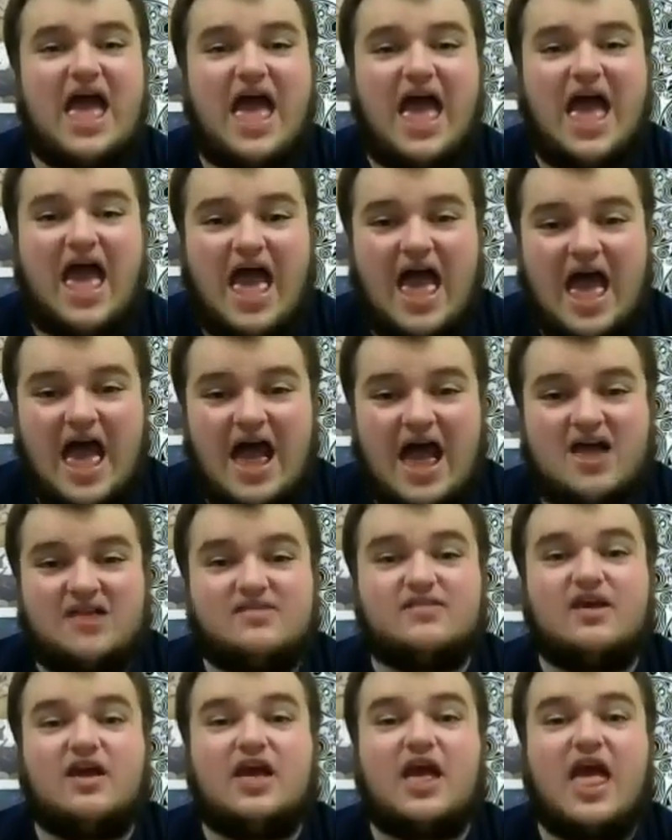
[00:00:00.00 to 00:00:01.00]

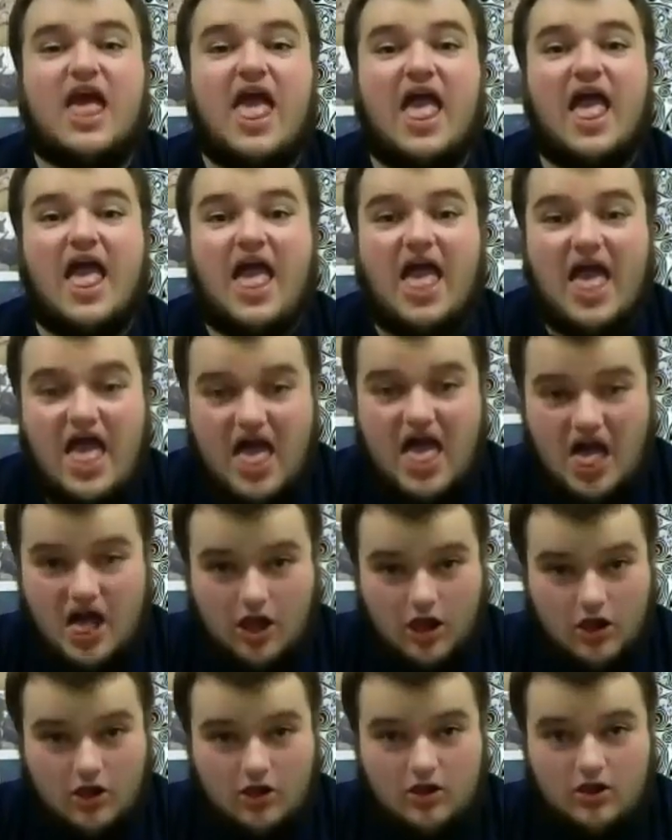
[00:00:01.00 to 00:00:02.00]
as hell.